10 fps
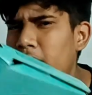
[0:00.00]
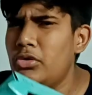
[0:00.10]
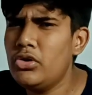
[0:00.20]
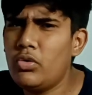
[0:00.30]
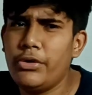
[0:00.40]

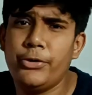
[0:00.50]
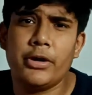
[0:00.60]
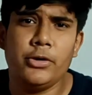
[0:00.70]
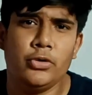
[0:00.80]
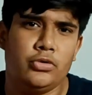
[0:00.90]
you know what you
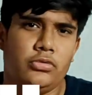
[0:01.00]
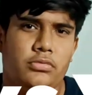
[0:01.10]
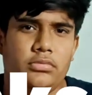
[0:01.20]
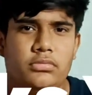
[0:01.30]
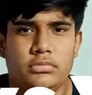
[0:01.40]
can do.
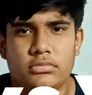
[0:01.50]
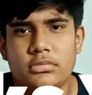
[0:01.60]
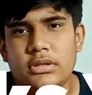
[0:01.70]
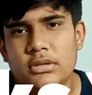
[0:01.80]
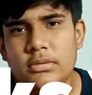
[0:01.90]

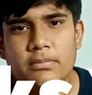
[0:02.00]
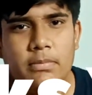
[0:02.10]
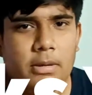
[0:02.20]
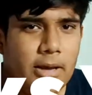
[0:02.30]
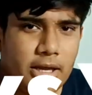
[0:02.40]

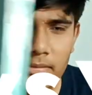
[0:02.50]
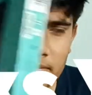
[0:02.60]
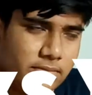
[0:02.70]
Bye bye.